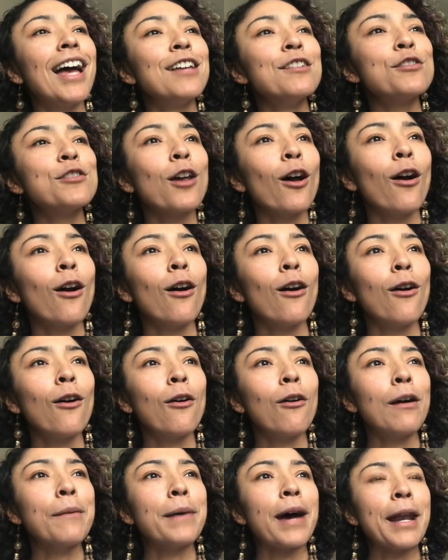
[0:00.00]

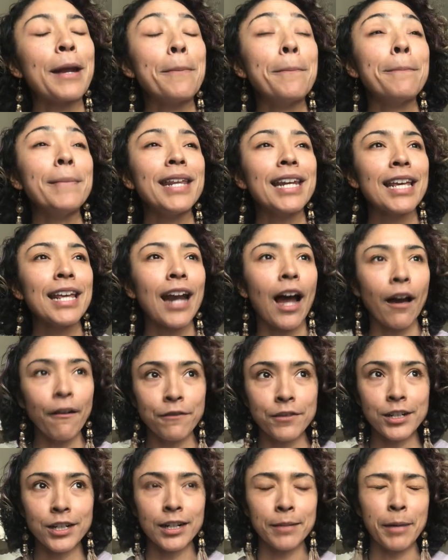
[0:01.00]
So about a minute and
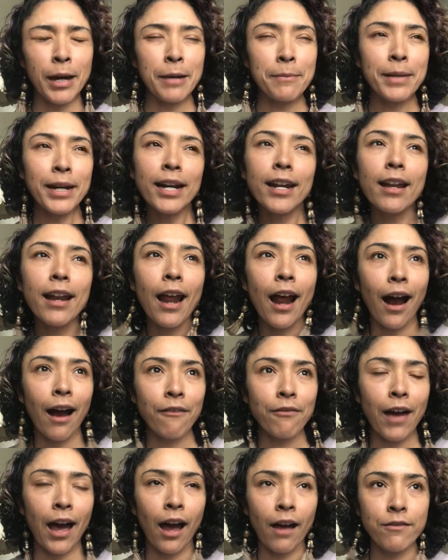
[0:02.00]
a half
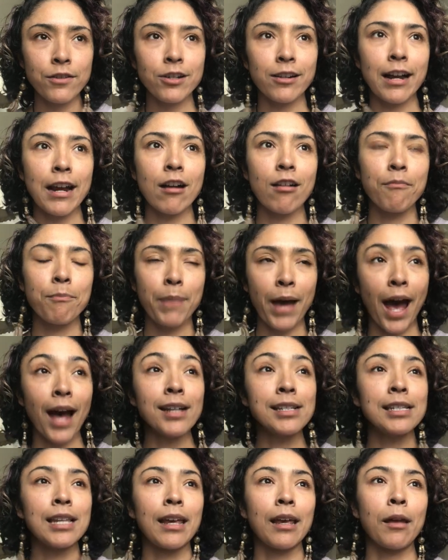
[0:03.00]
after I
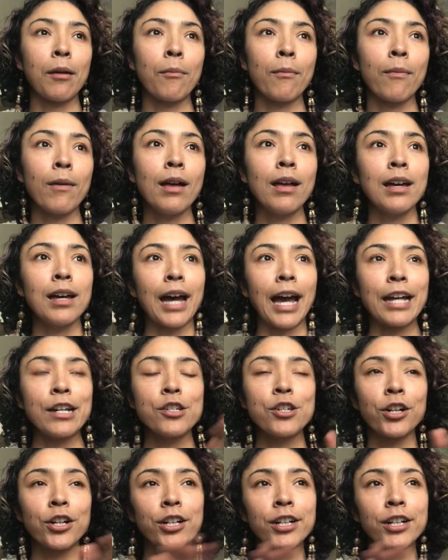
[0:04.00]
pass him, I